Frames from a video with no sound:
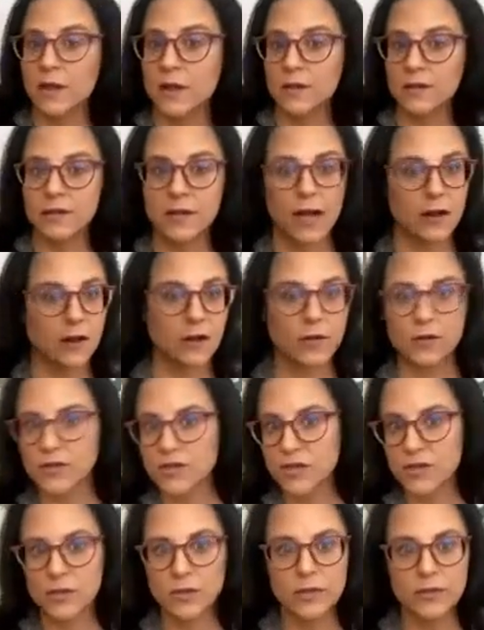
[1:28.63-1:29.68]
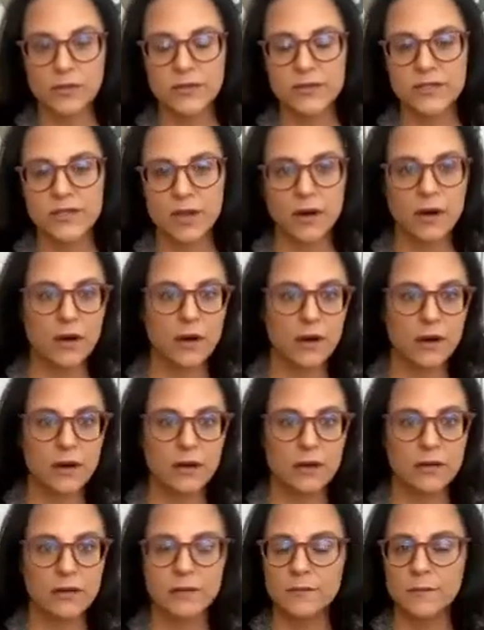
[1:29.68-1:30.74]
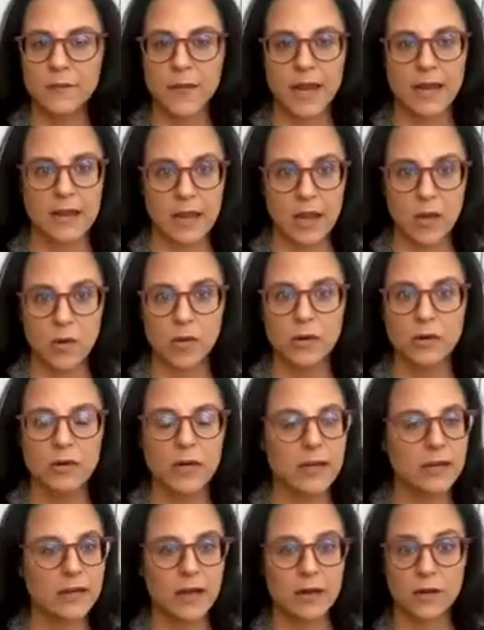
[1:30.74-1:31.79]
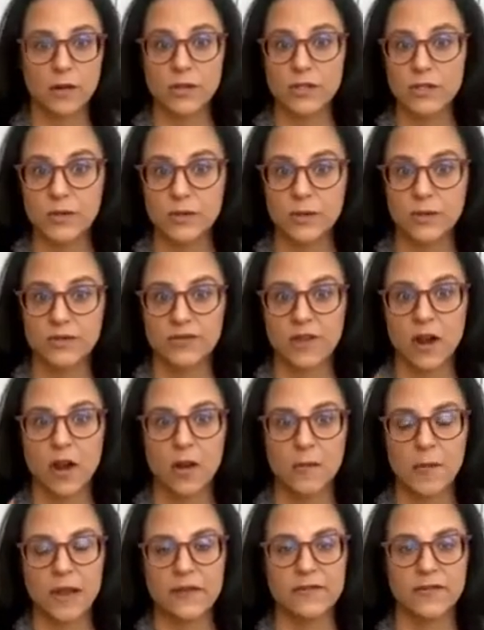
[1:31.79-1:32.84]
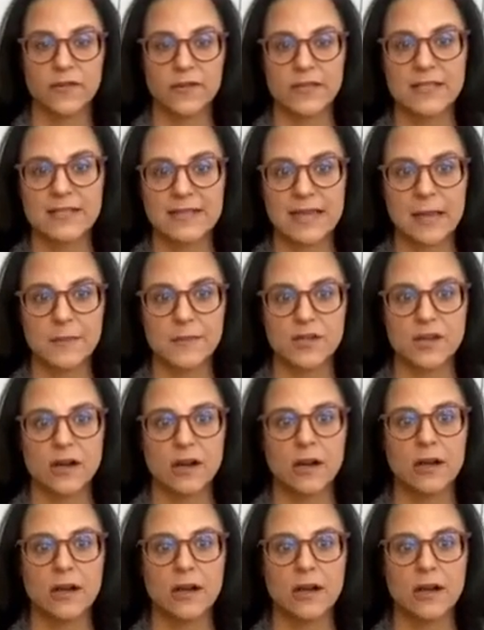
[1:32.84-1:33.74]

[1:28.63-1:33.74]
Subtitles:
not all tools are made equal and not all tools are made for the same dog